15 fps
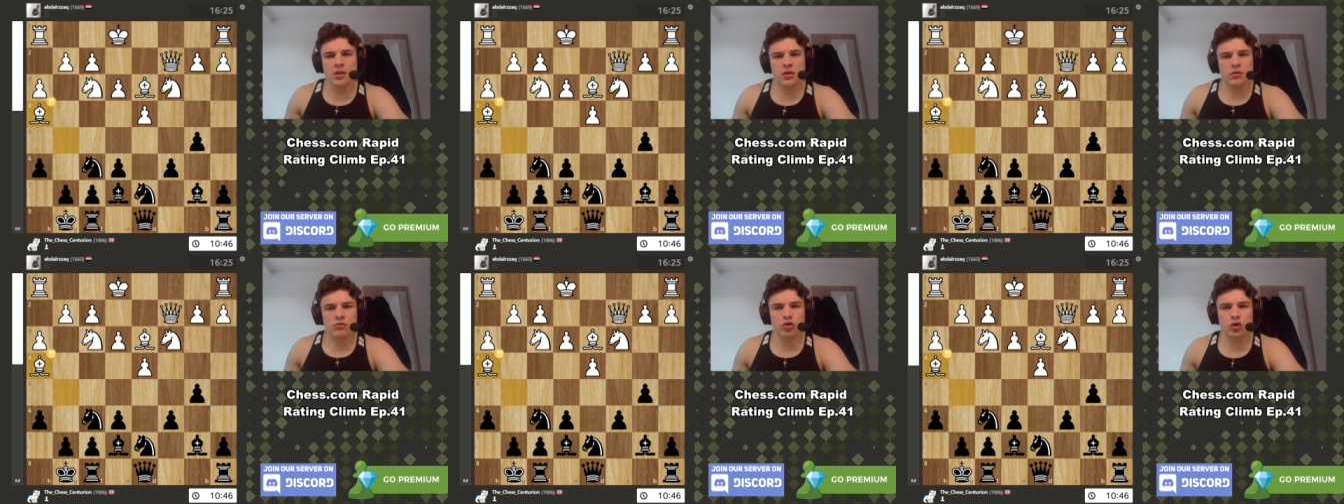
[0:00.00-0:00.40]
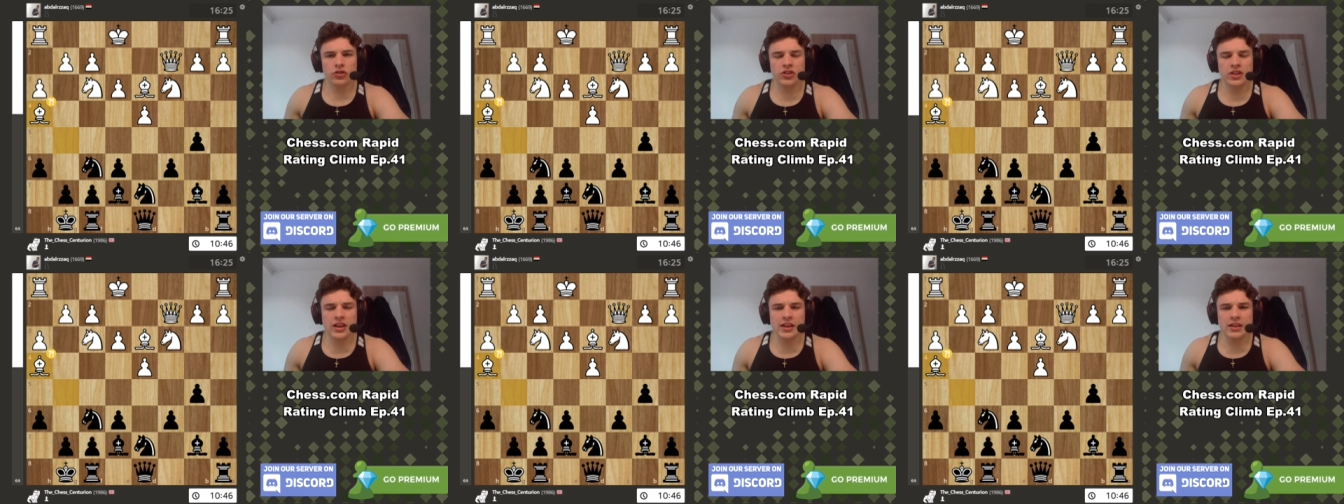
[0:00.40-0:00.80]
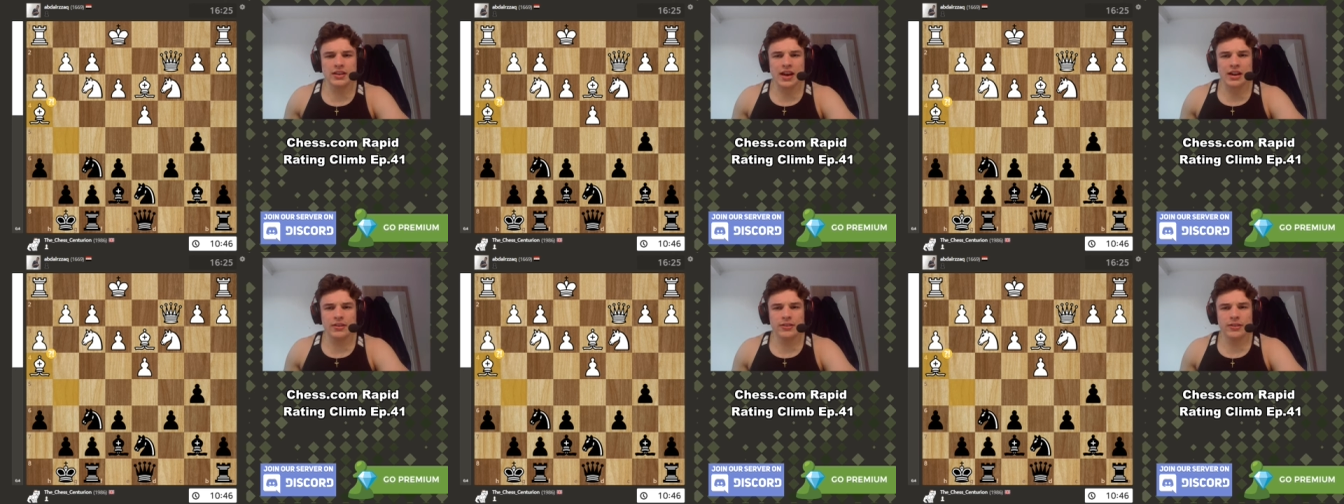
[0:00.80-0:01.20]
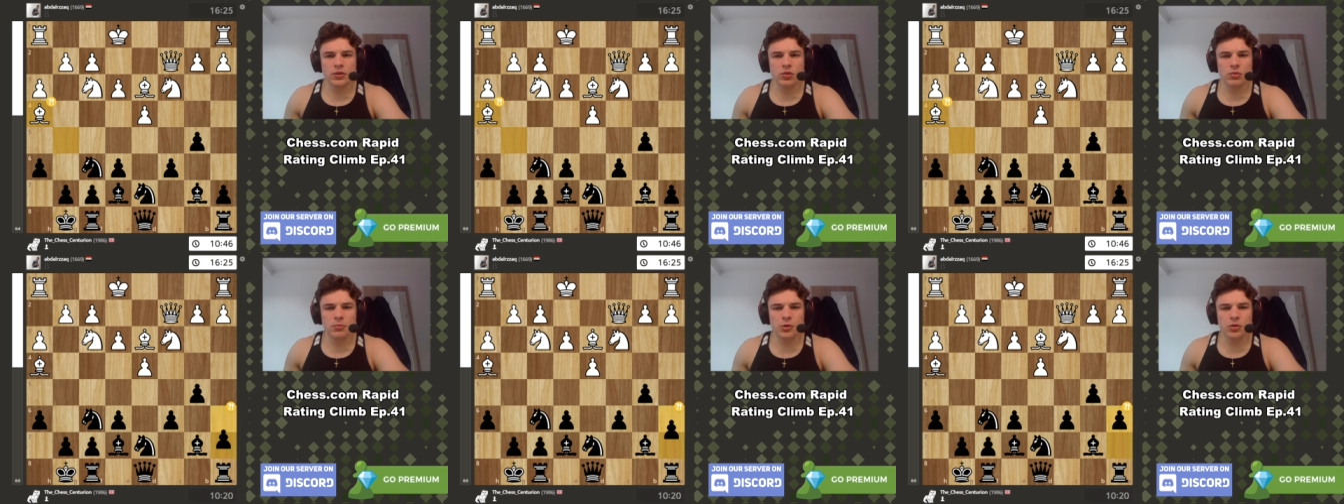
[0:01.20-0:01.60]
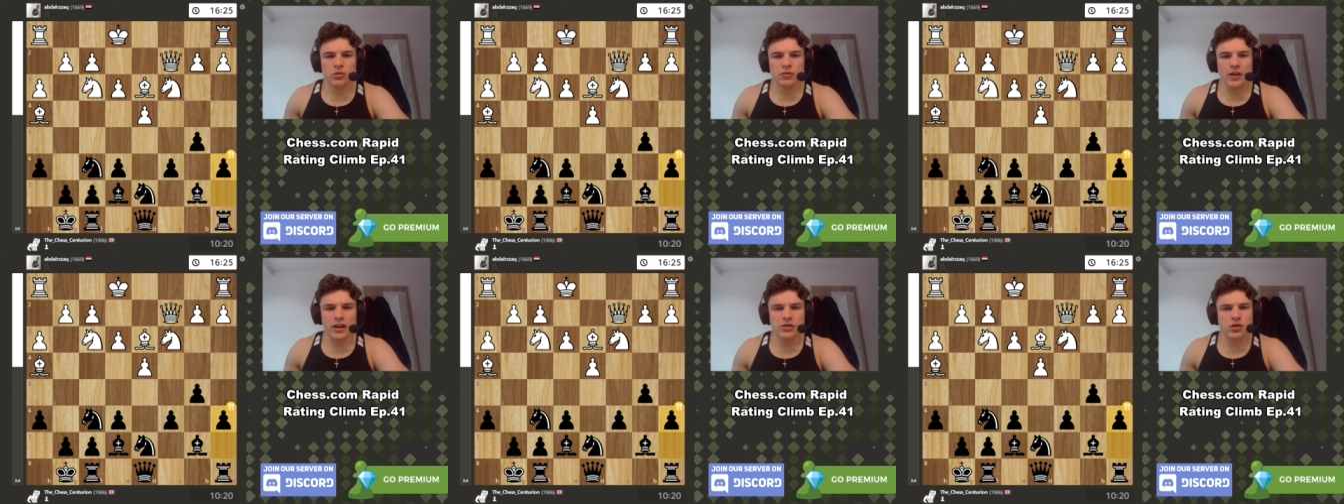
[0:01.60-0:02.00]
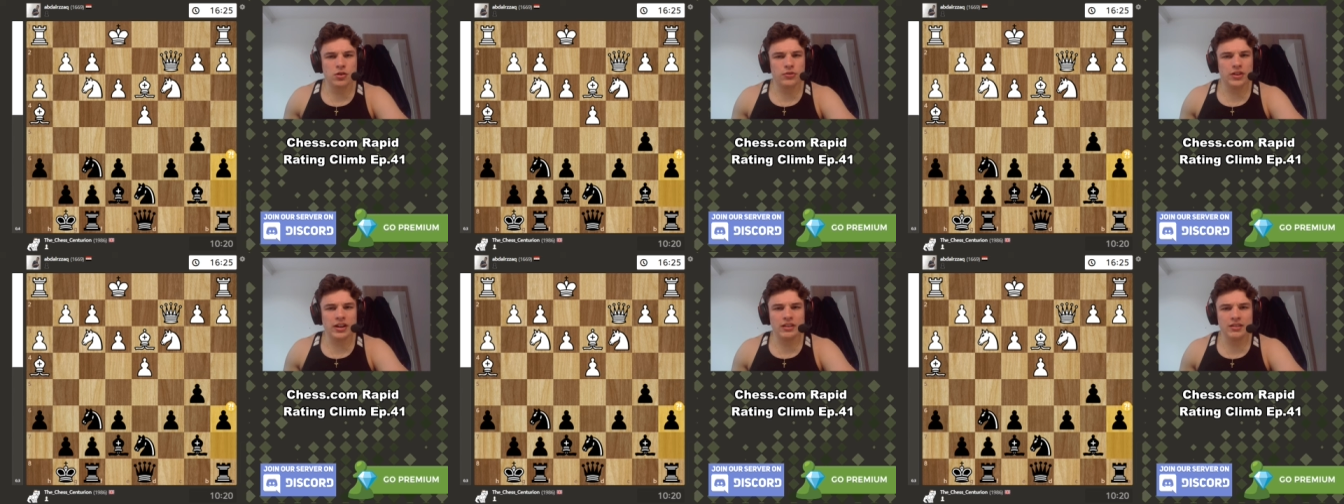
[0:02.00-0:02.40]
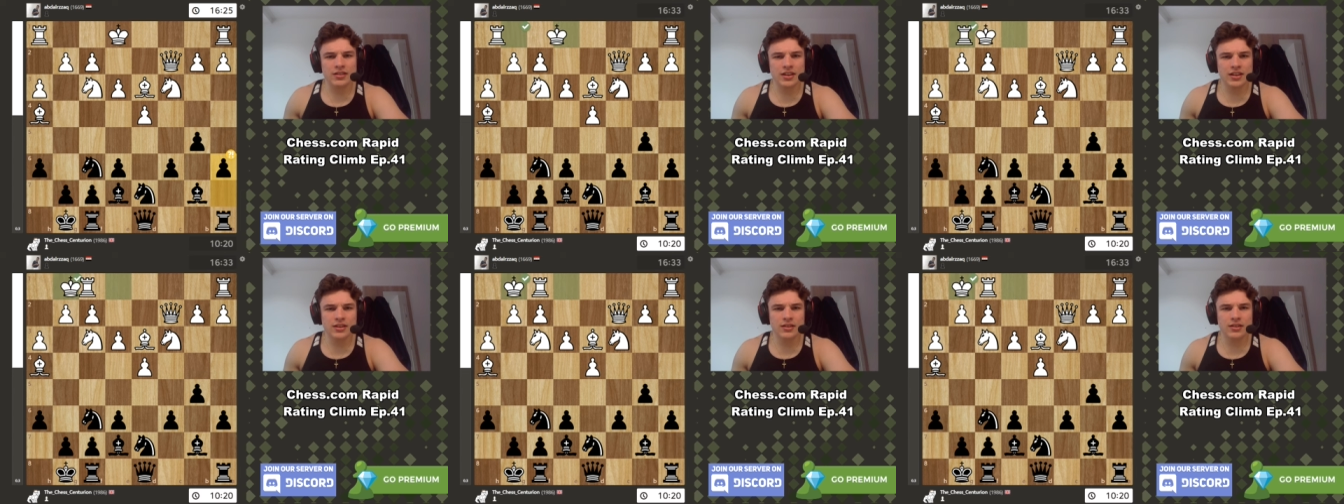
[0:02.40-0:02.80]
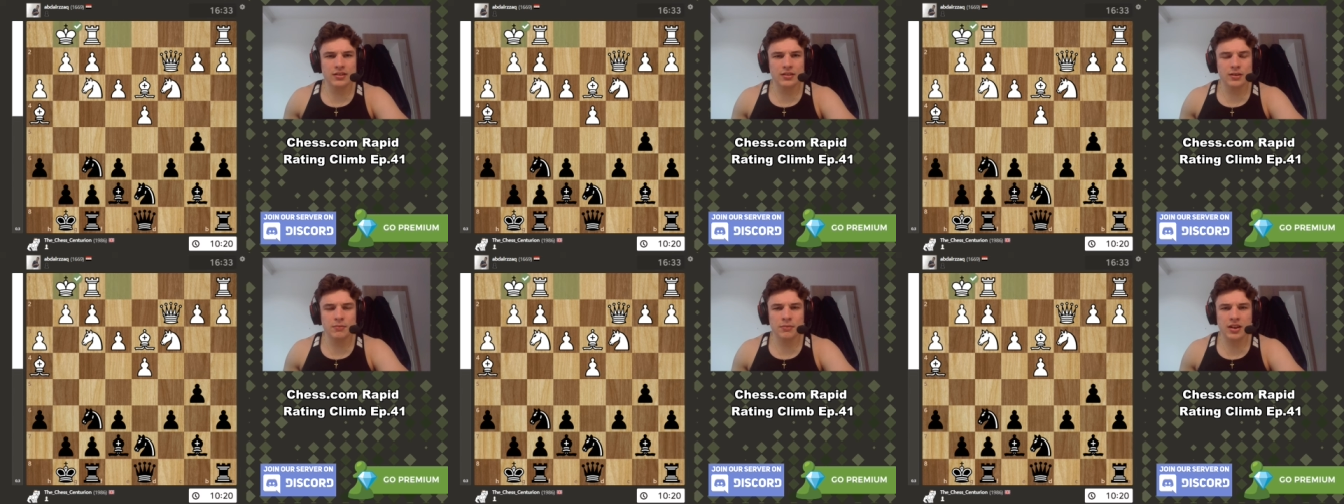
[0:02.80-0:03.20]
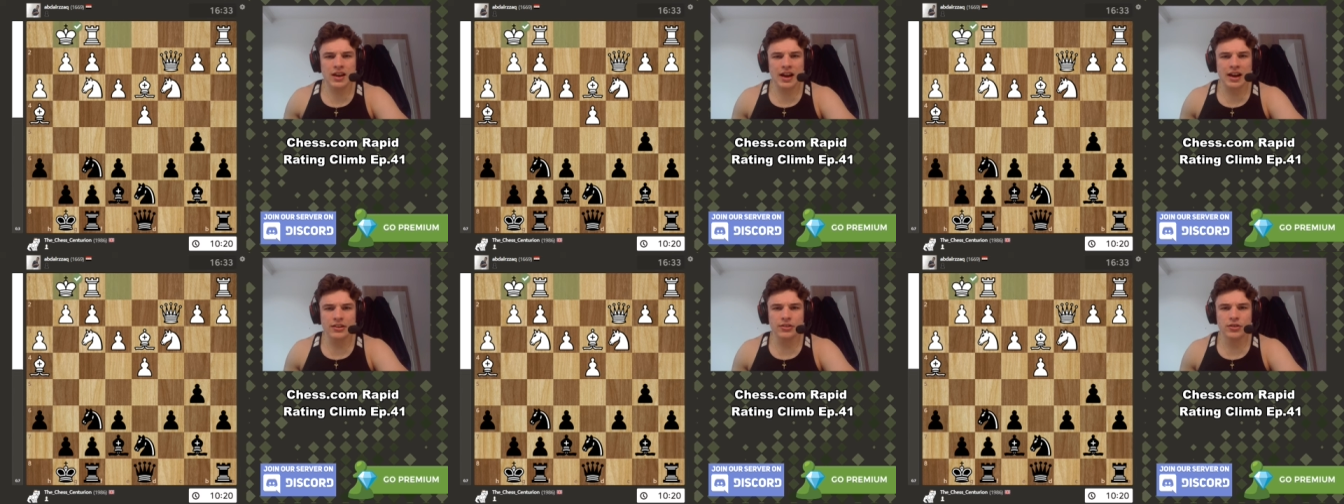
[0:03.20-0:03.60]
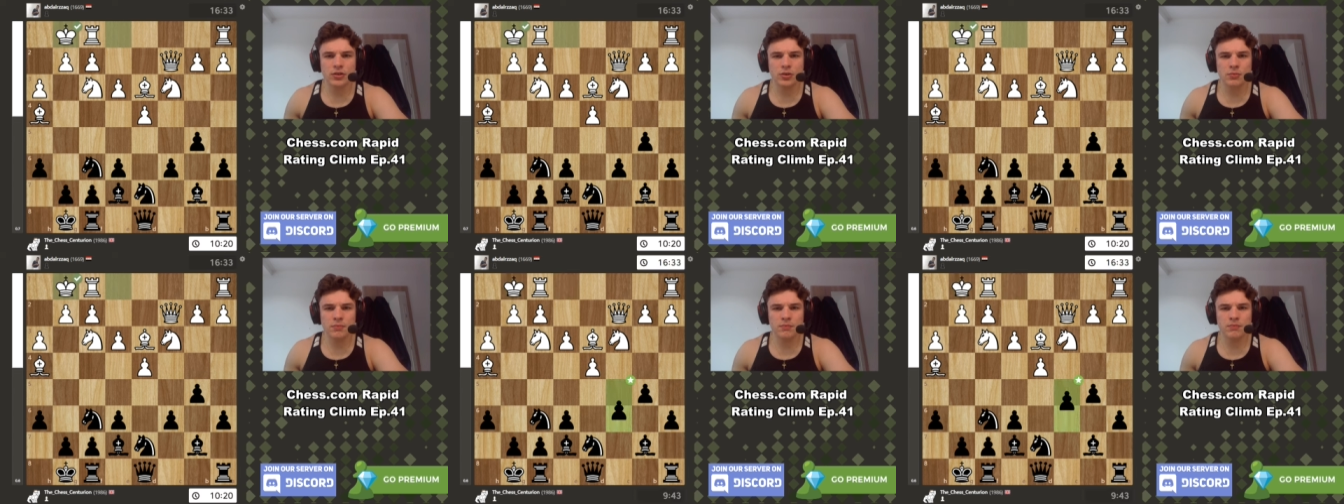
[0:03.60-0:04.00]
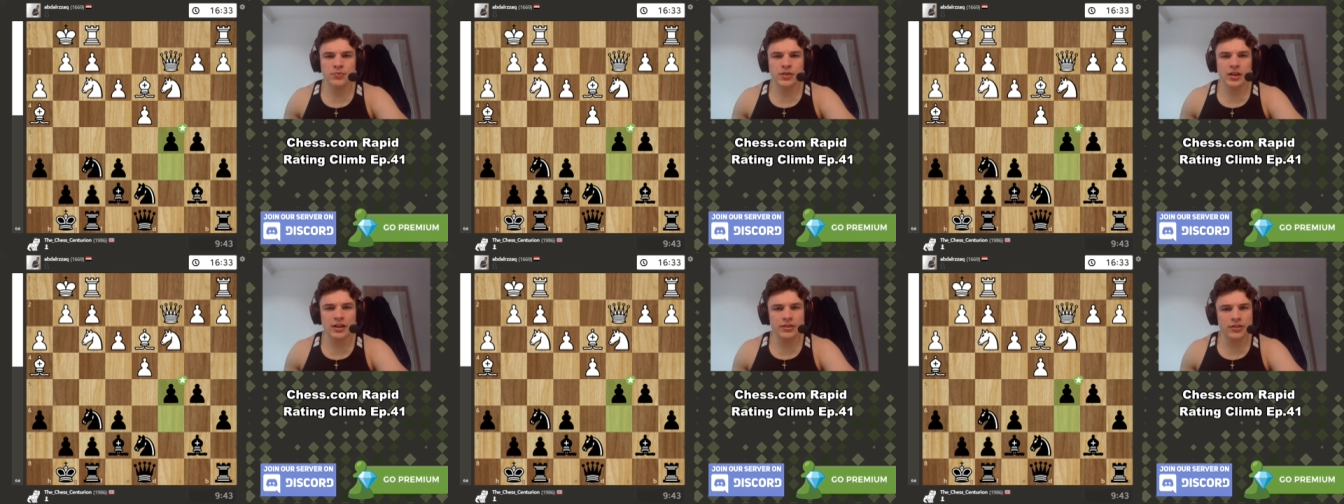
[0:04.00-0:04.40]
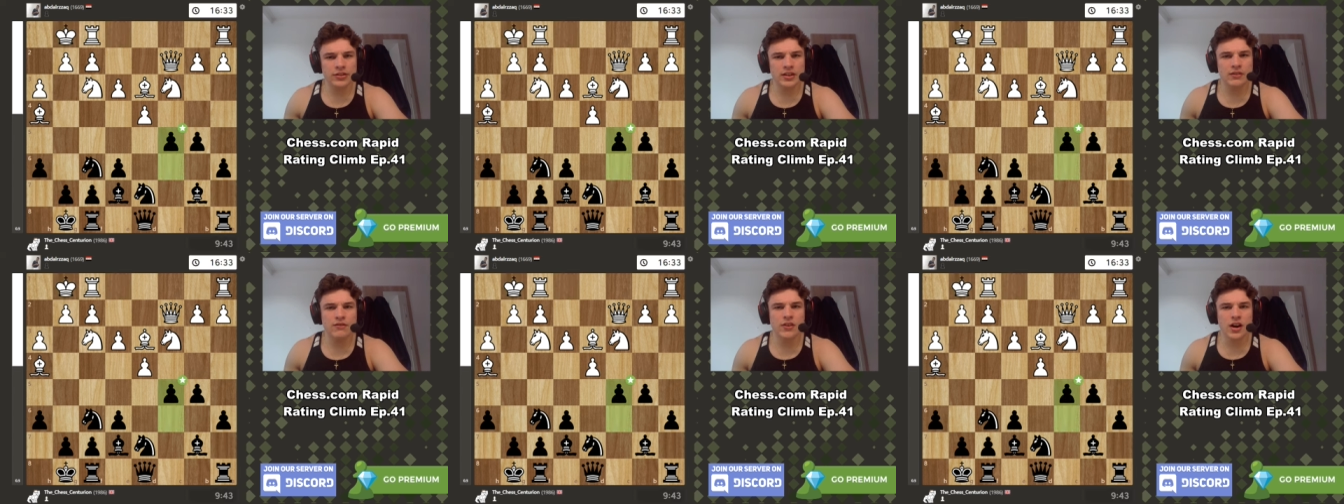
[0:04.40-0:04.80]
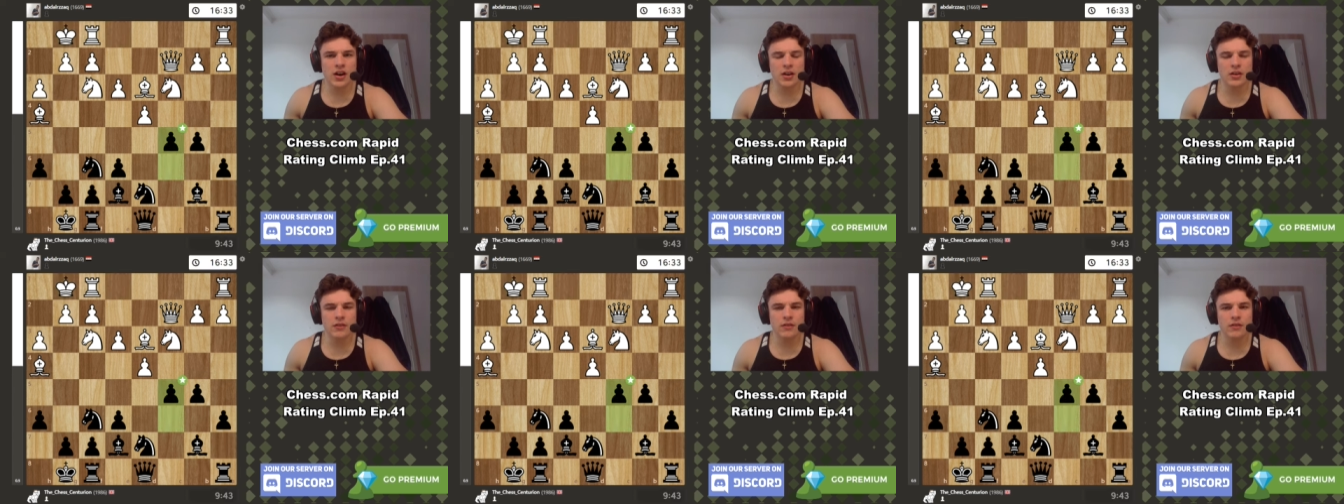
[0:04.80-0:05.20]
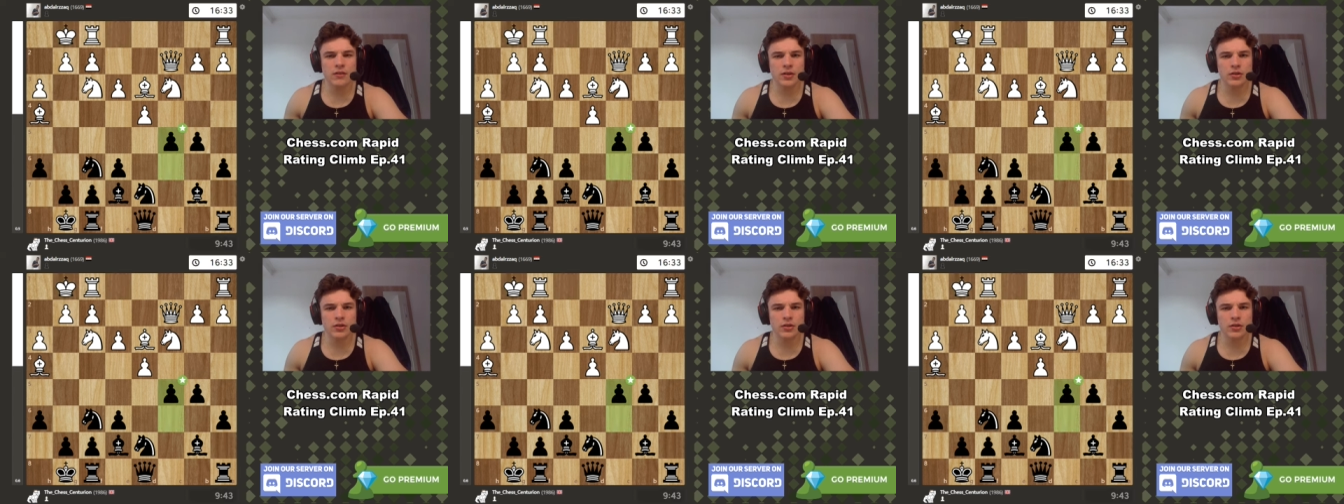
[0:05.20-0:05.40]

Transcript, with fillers: Rook c eight again is a good move. I chose a six, castle, and c five.